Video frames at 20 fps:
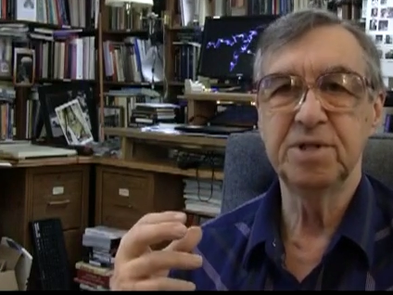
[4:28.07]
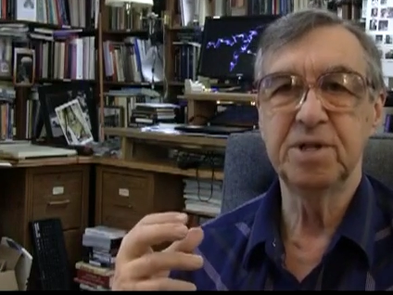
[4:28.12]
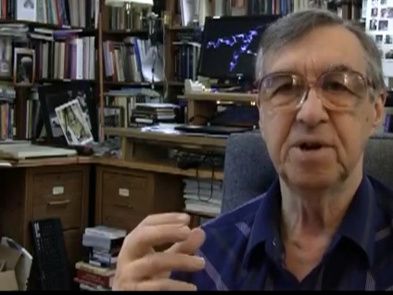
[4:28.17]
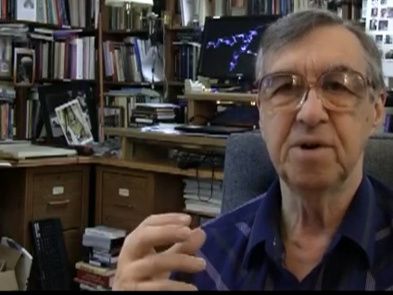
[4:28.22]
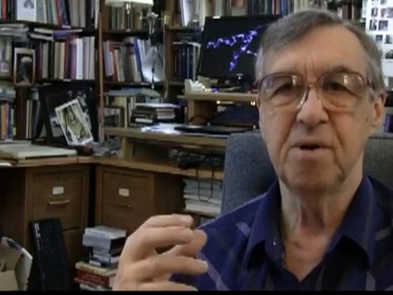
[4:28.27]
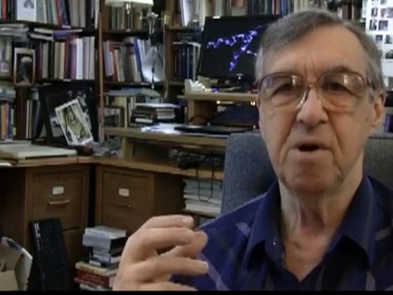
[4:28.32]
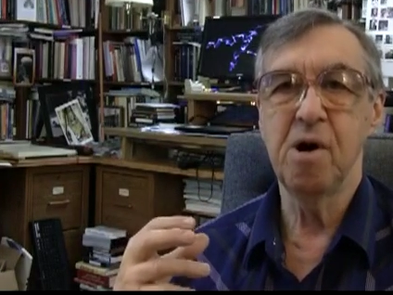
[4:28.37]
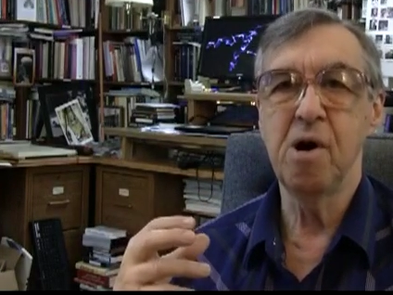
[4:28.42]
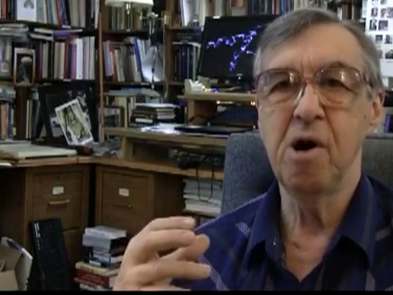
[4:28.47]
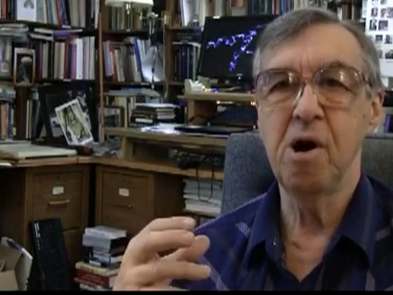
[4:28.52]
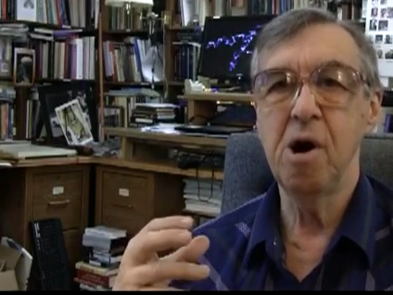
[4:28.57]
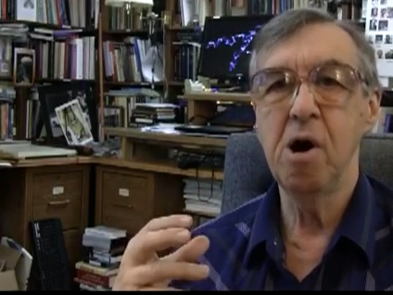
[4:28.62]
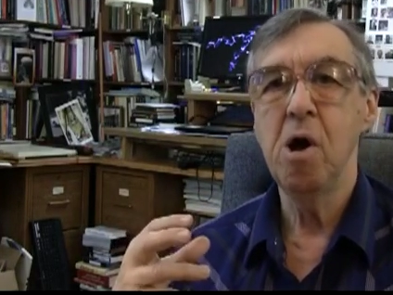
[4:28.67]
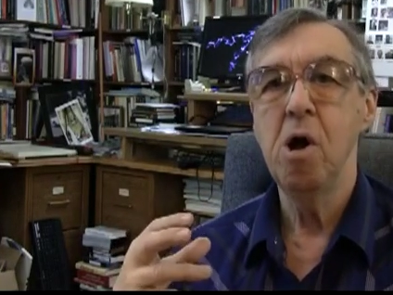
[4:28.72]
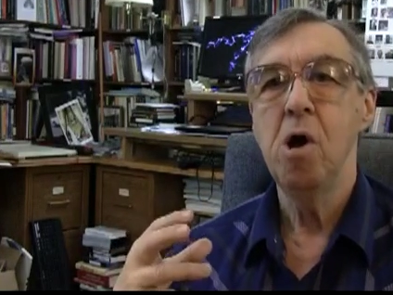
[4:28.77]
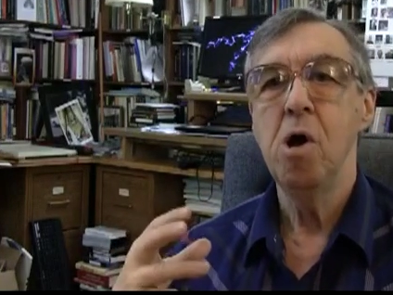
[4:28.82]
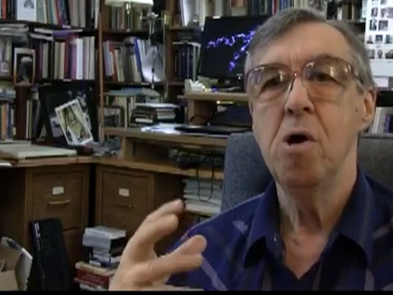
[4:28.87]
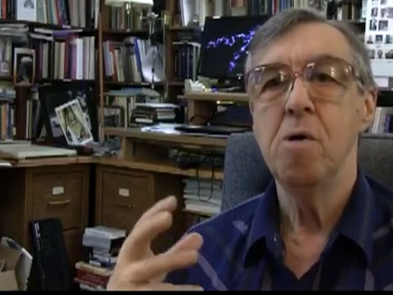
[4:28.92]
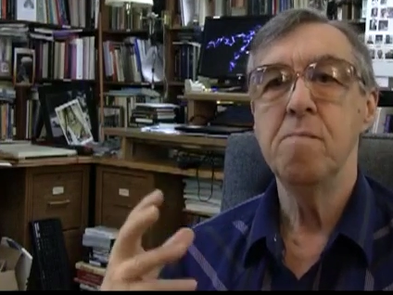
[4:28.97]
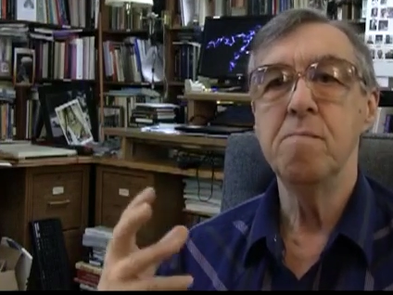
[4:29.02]
There are
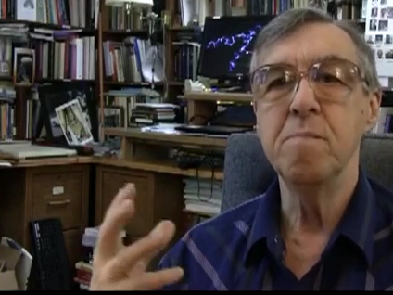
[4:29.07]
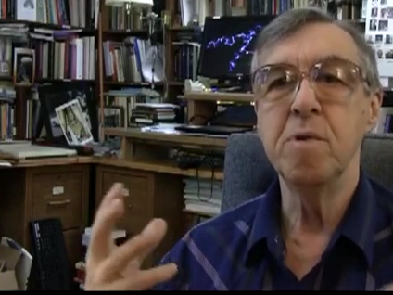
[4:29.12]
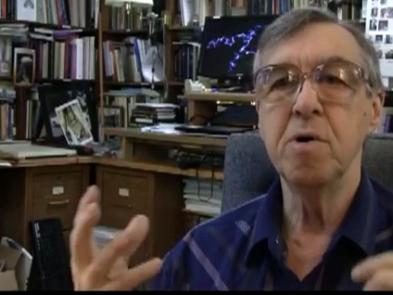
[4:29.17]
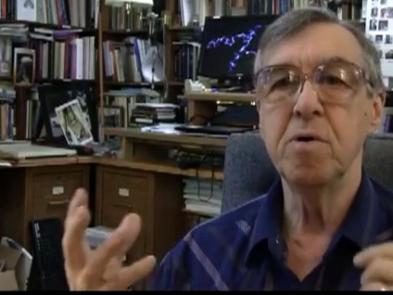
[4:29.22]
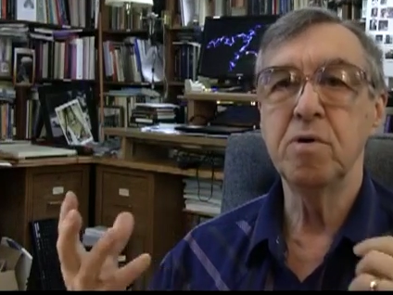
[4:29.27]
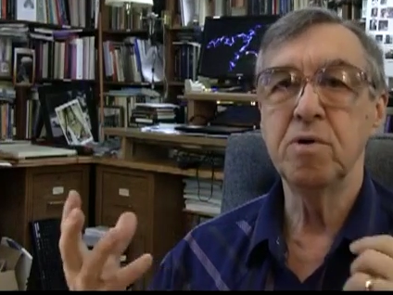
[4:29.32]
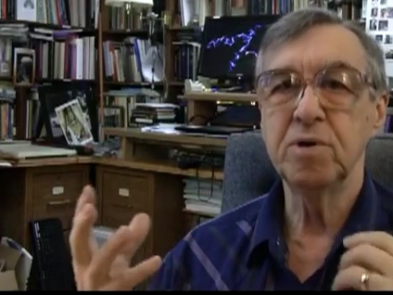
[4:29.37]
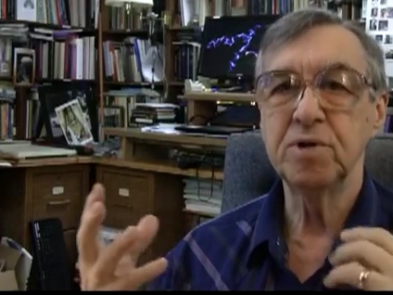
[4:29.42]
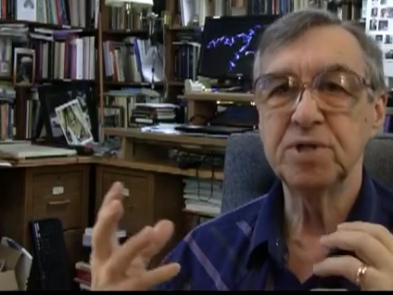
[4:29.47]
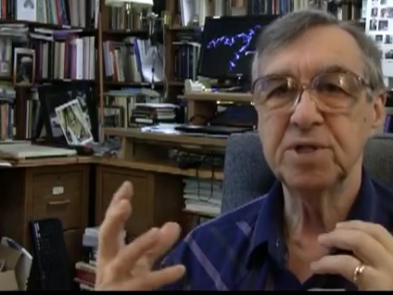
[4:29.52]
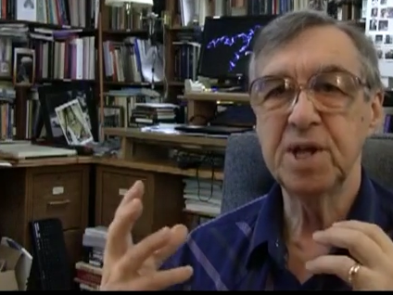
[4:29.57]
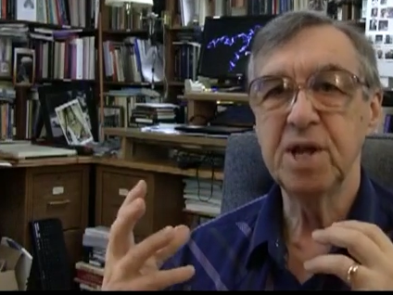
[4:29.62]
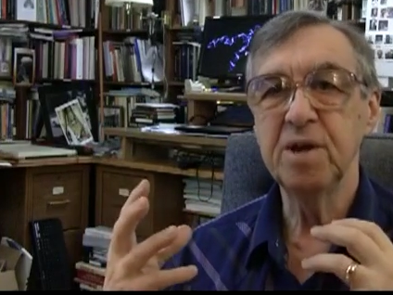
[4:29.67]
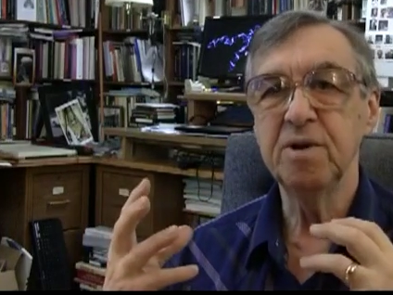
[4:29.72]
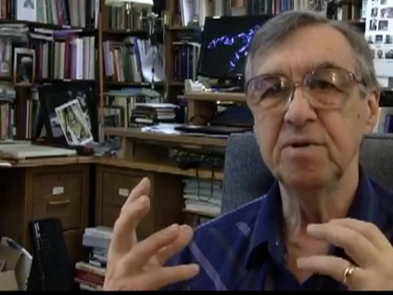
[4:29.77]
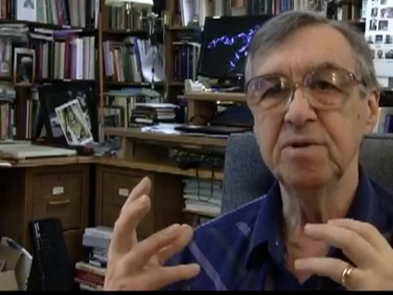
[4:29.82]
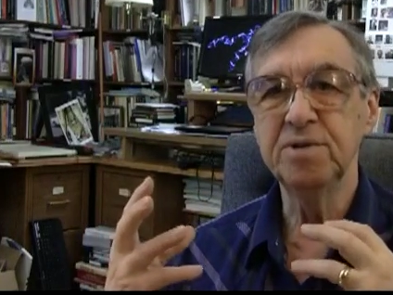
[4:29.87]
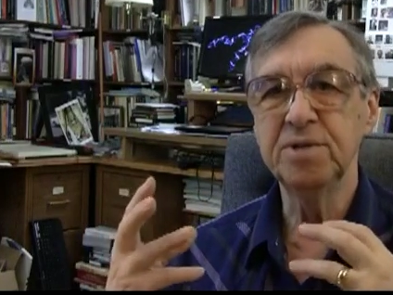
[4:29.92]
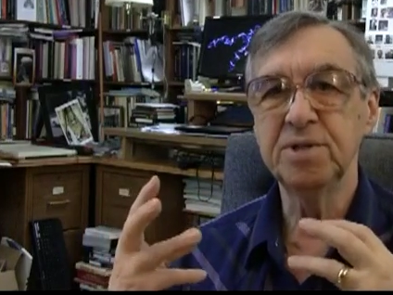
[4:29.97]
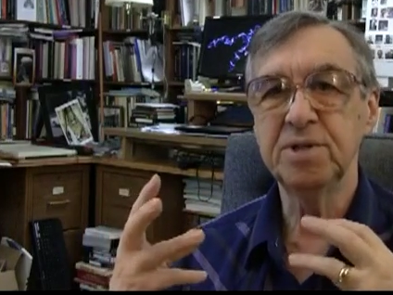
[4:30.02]
motor
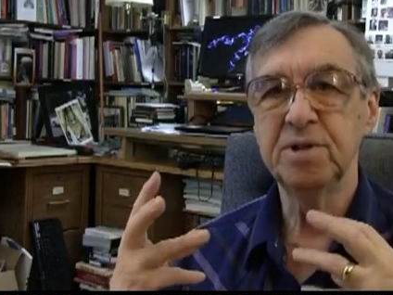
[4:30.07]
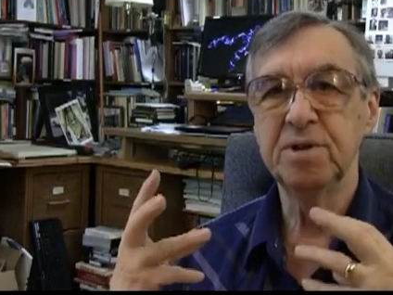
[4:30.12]
skills,